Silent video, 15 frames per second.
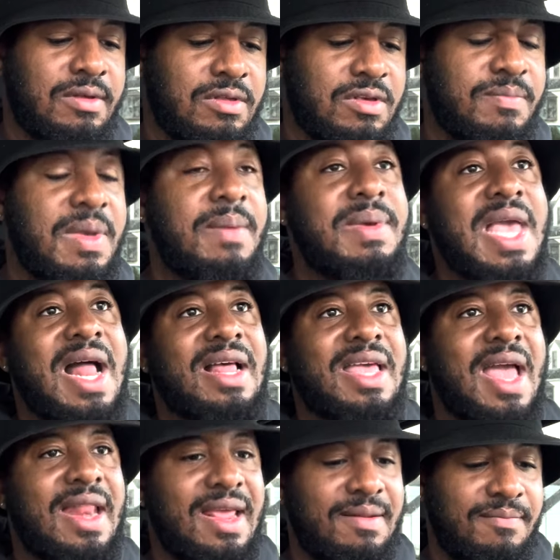So maybe I'll
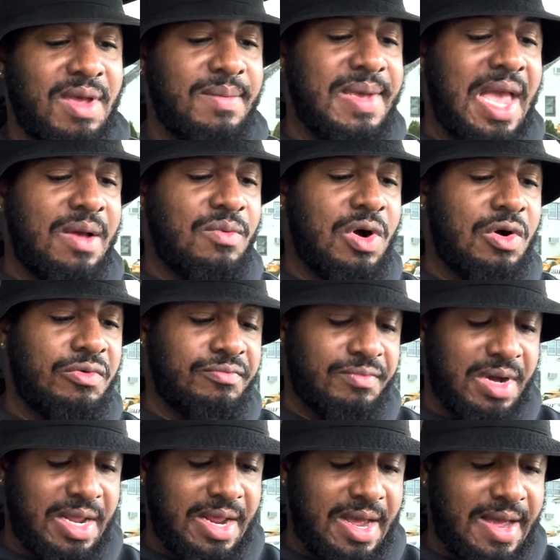get it, maybe I won't,
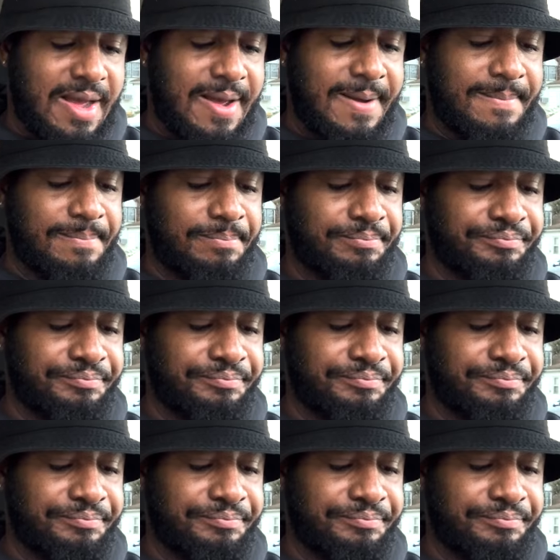but um,